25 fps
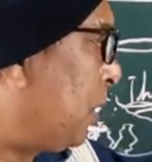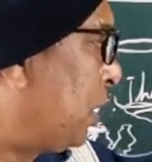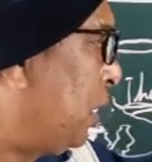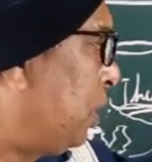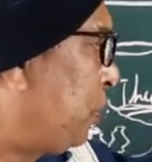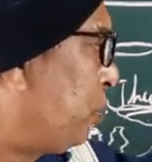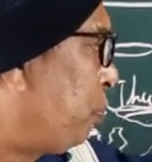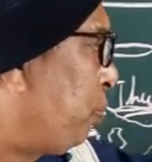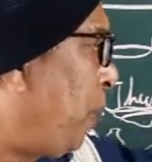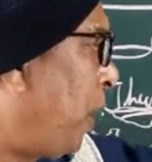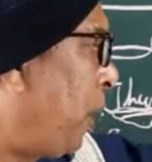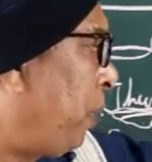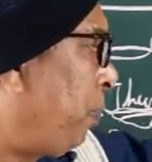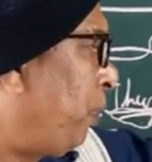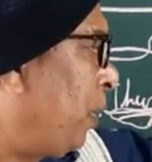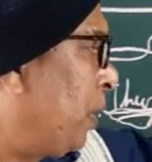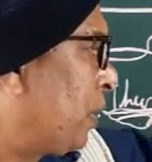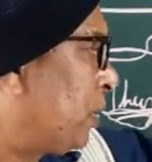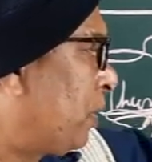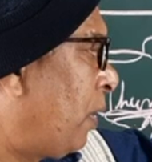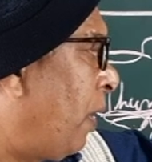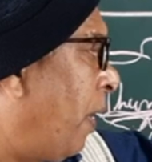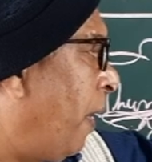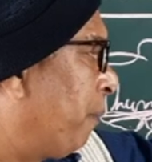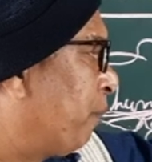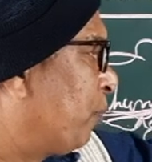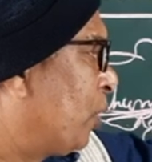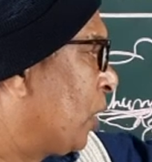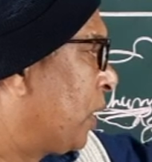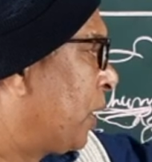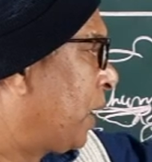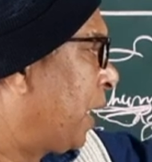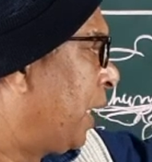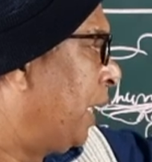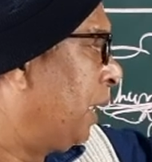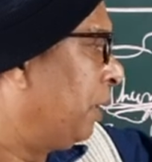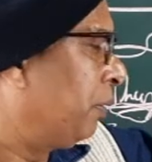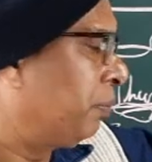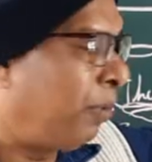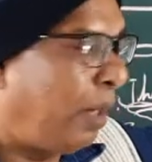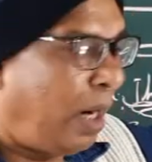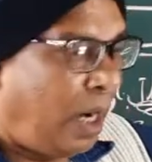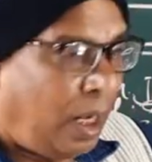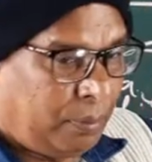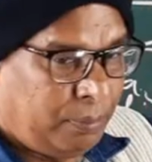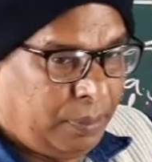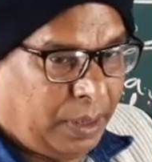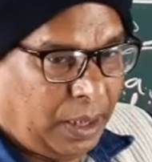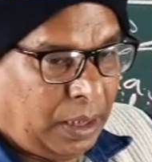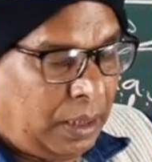this purpose of the grain
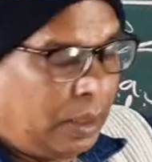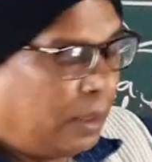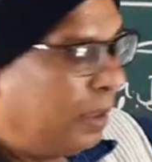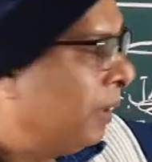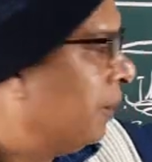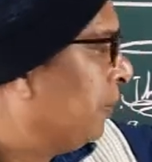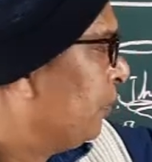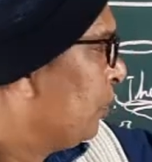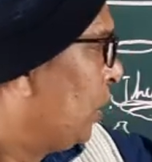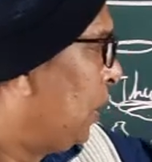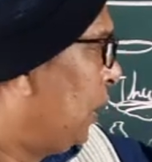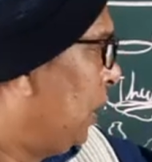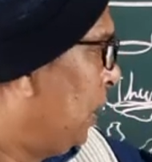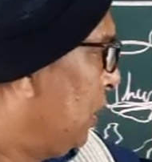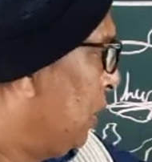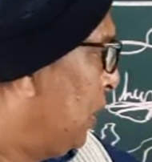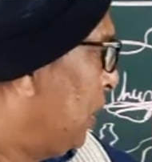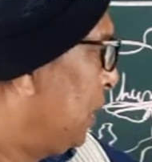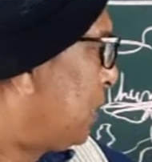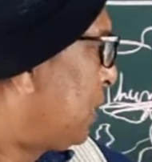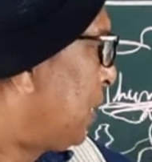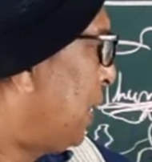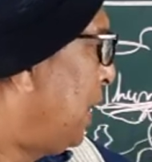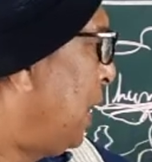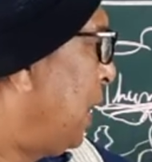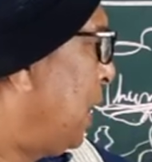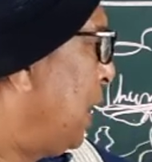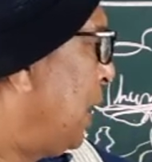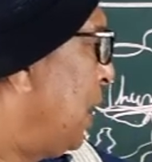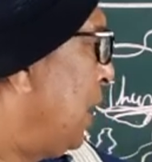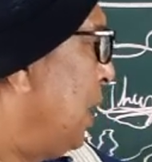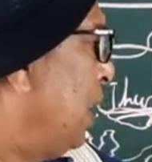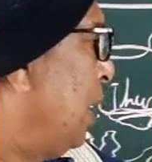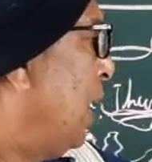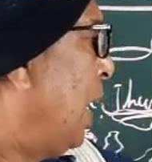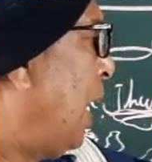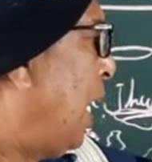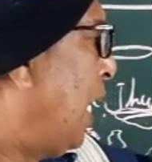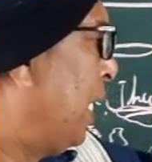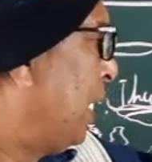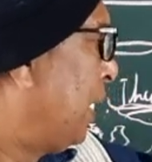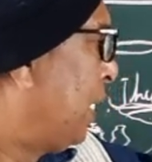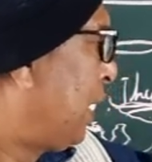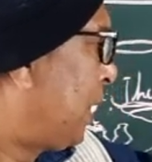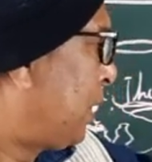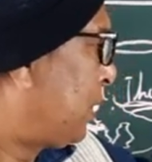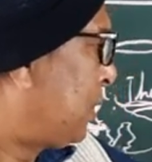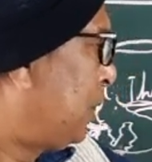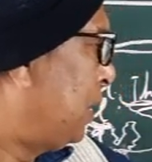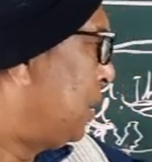farming. In this
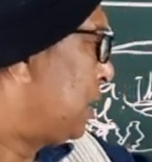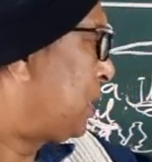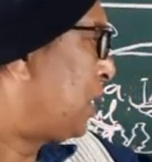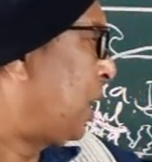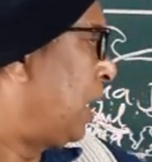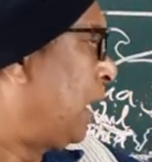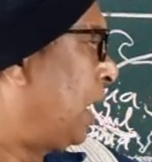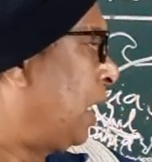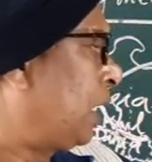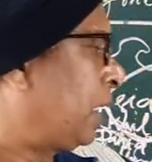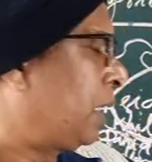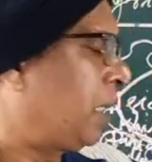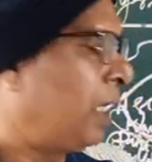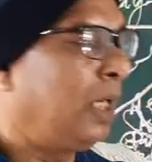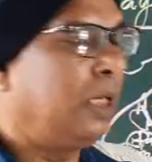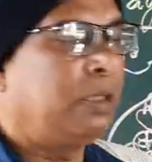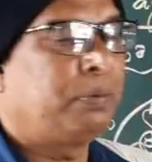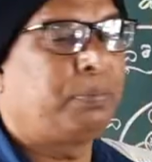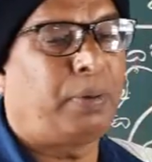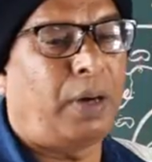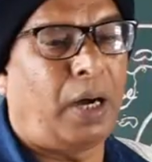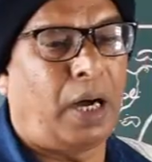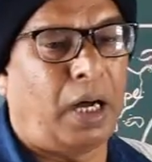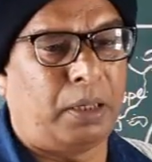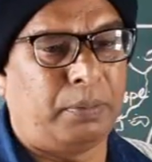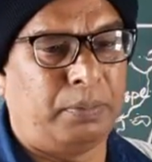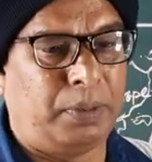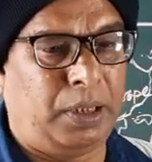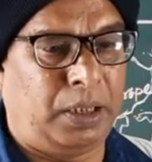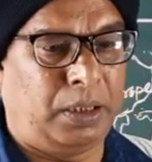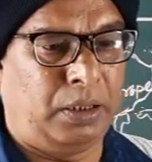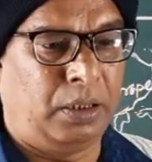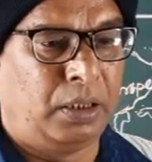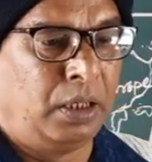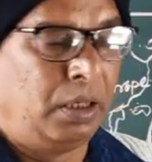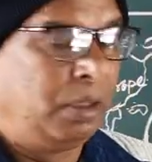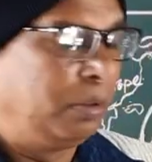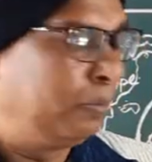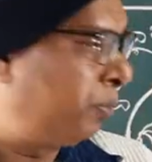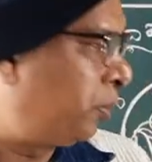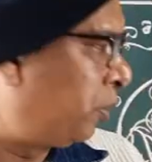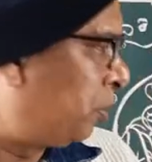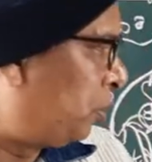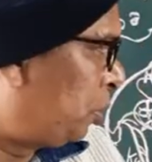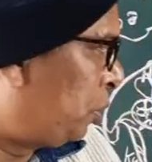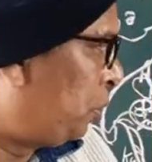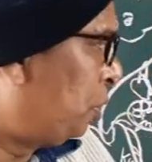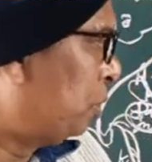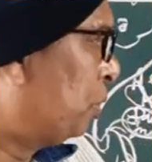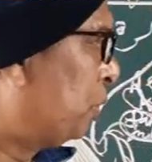under this grain farming
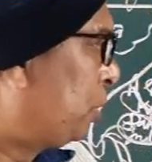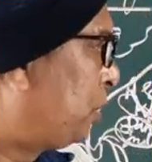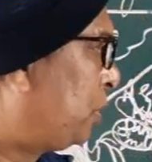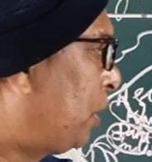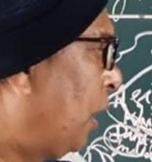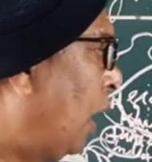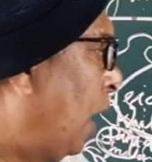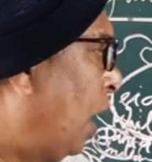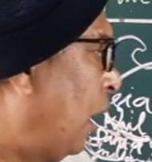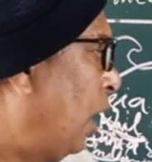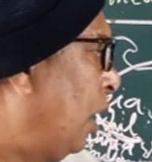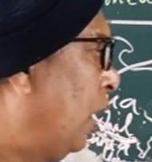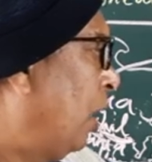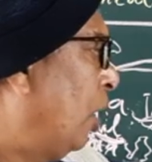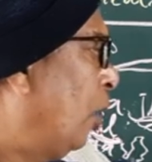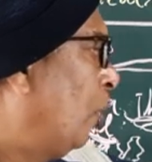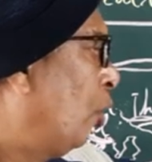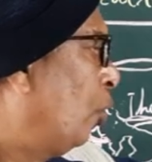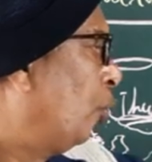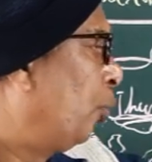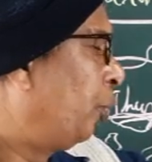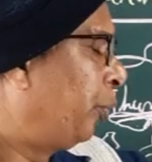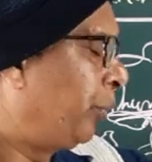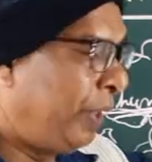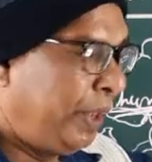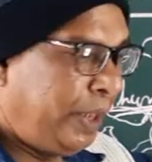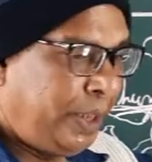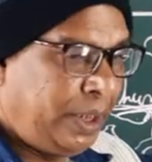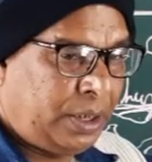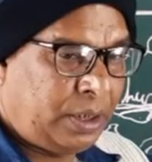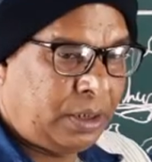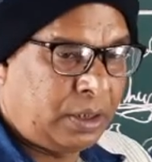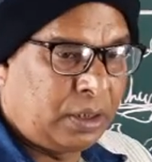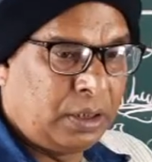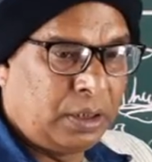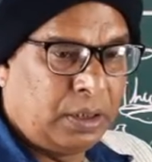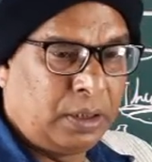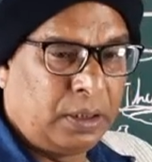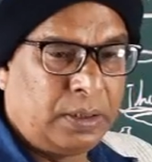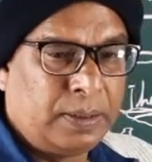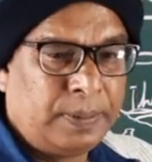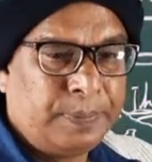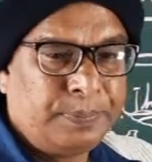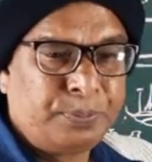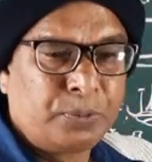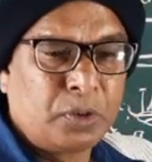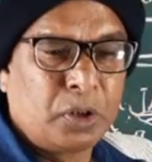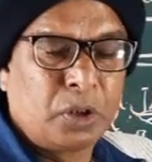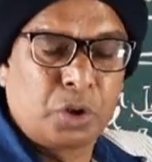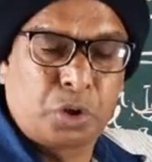produce the wheat,
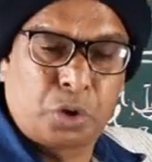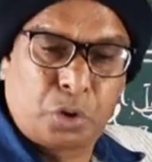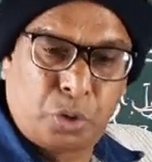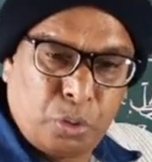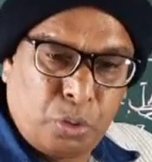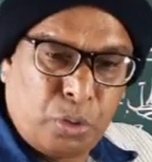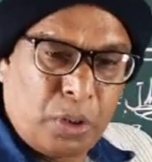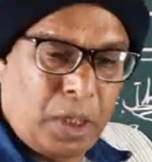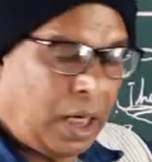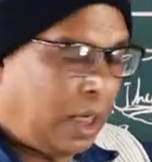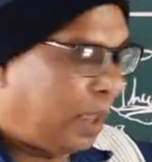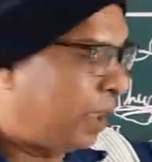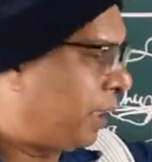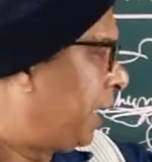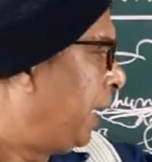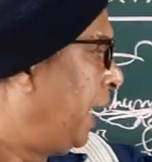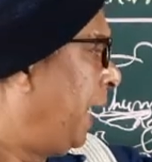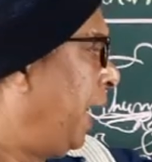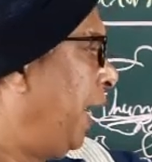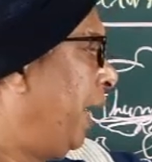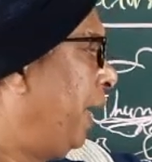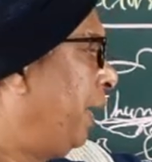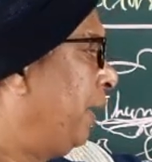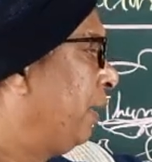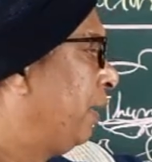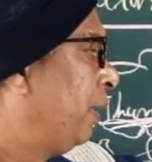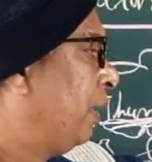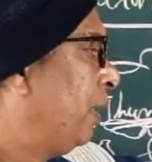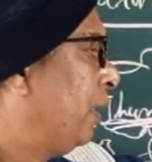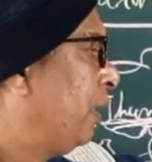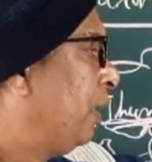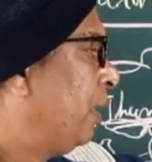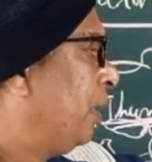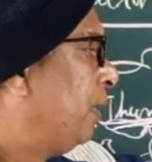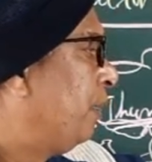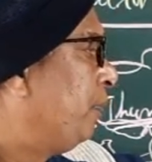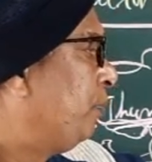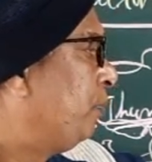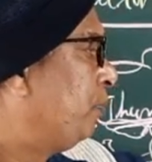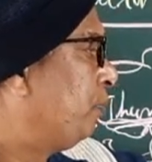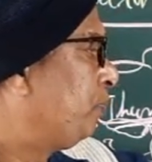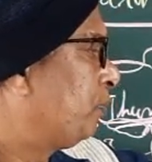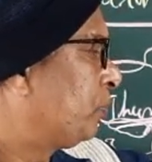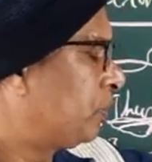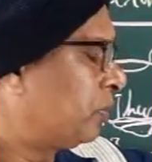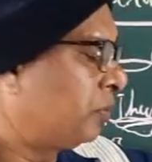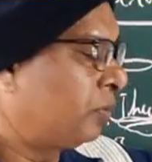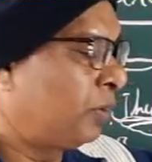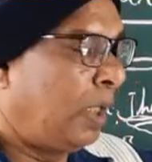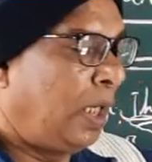sugar cane,
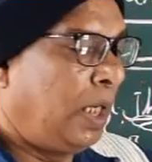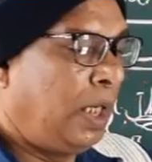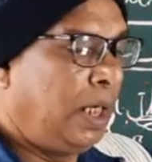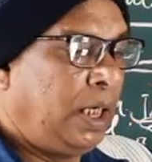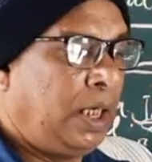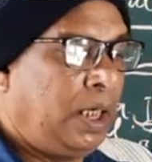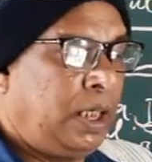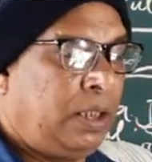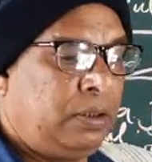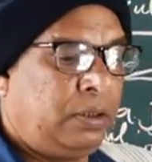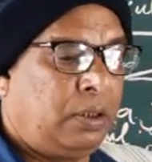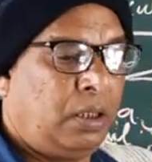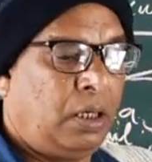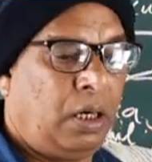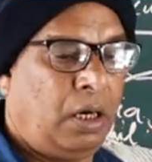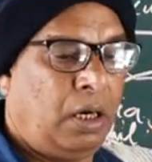and